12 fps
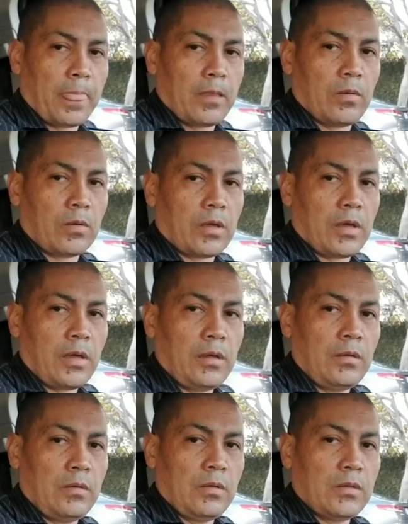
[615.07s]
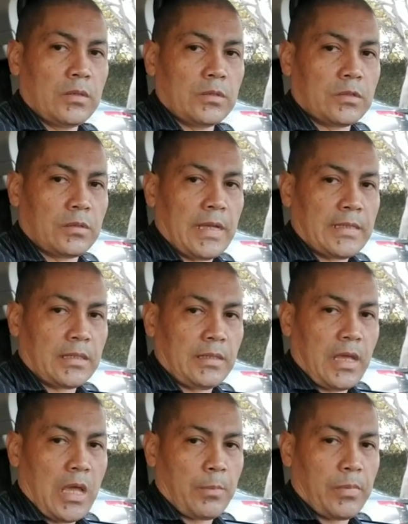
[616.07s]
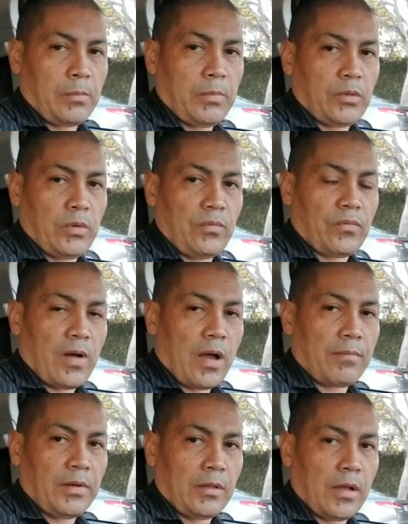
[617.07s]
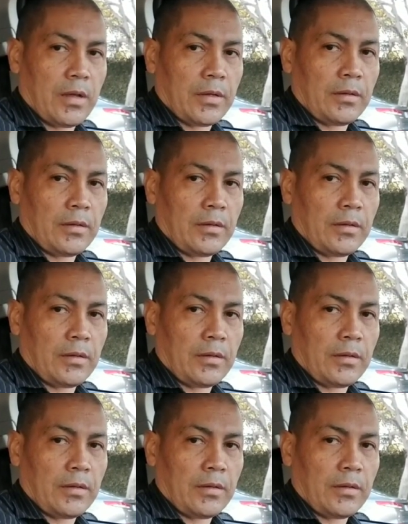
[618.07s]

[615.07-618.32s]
Okay? So that's going to happen between 5 and 9.